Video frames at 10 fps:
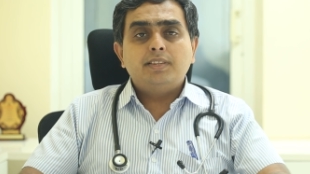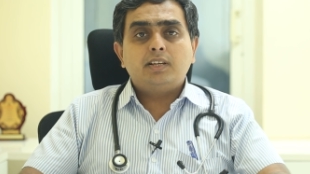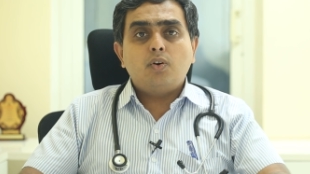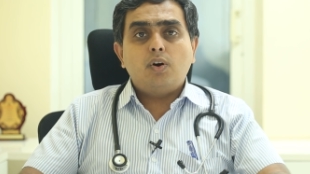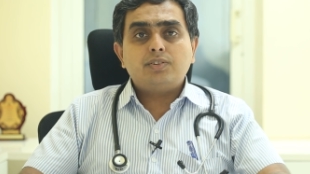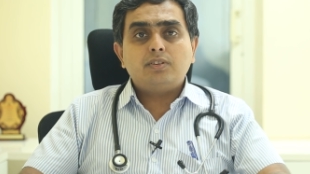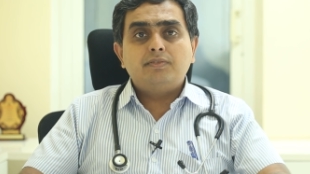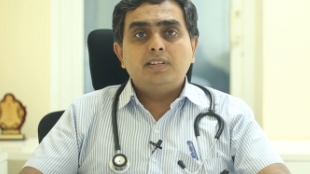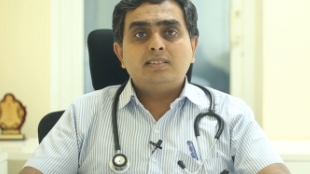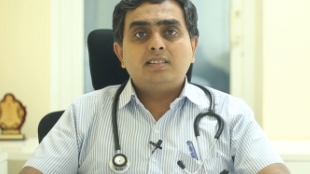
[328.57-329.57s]
the cost
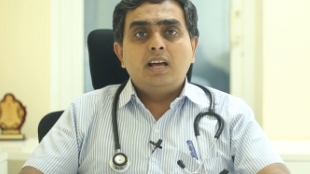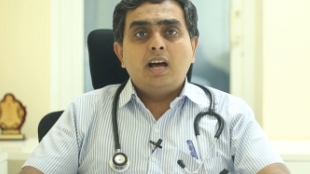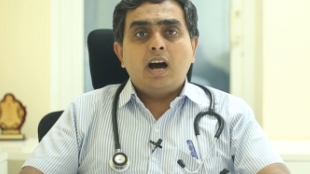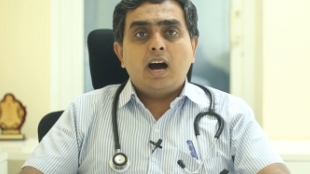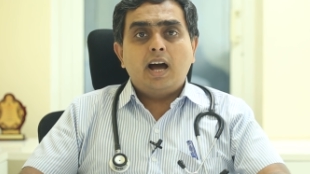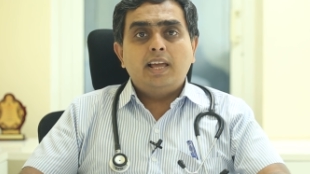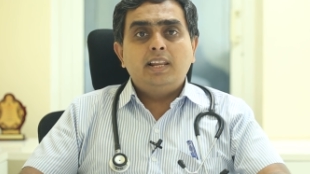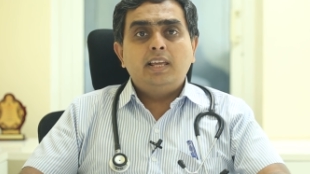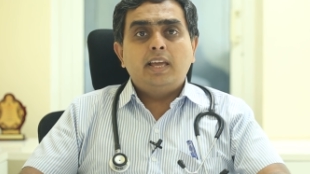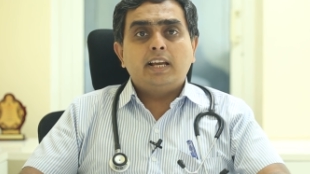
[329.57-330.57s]
of these
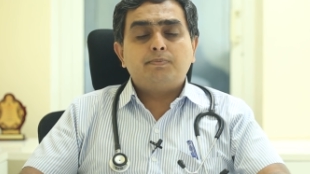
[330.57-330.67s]
highly